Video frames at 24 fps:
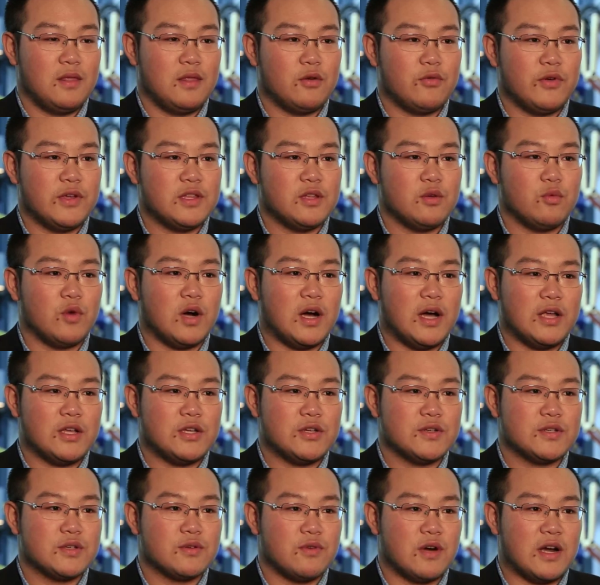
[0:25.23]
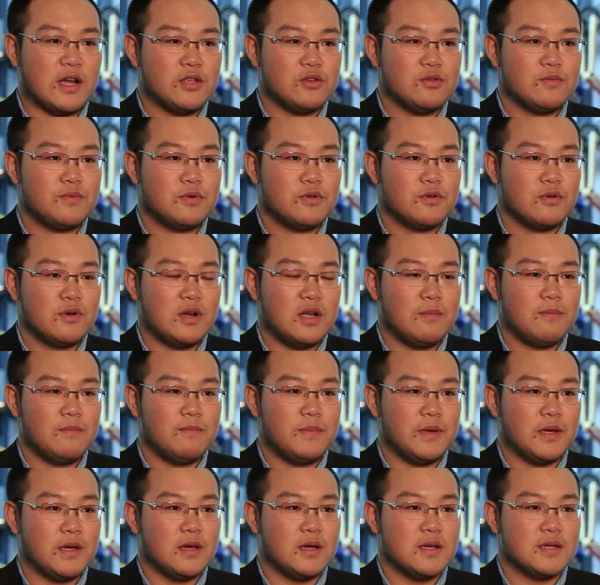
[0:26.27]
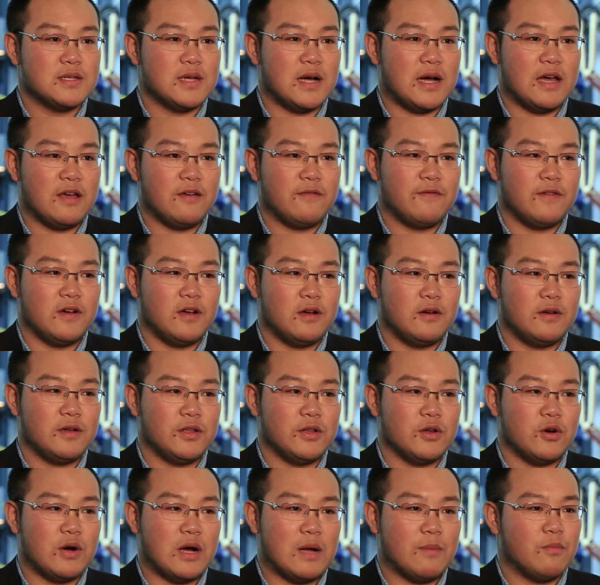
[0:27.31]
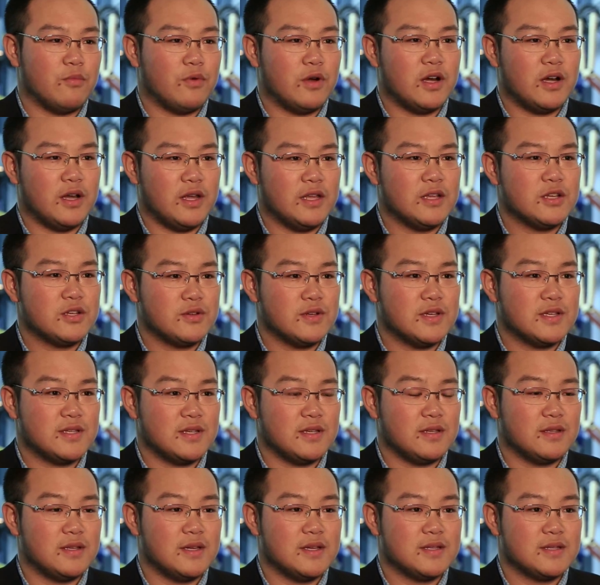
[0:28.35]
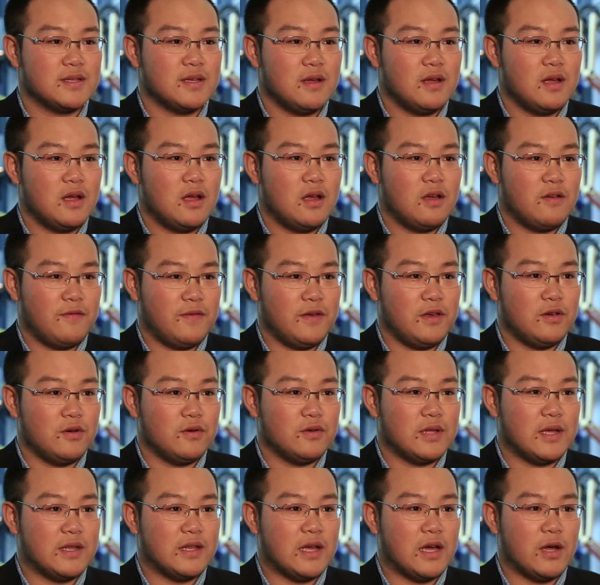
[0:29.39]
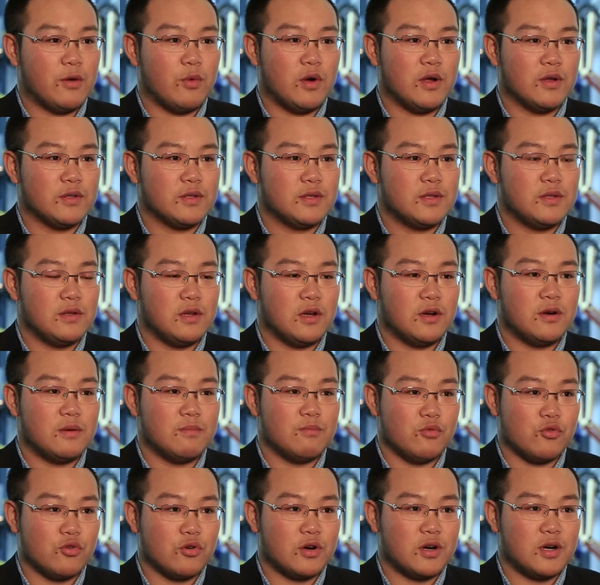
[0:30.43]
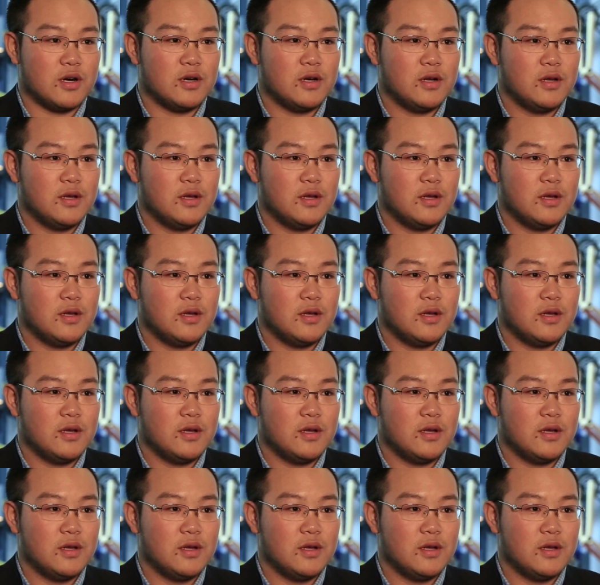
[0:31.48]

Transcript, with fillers: The reason why I choose graduate program because I found, I'm very interested in this field and I want to learn more.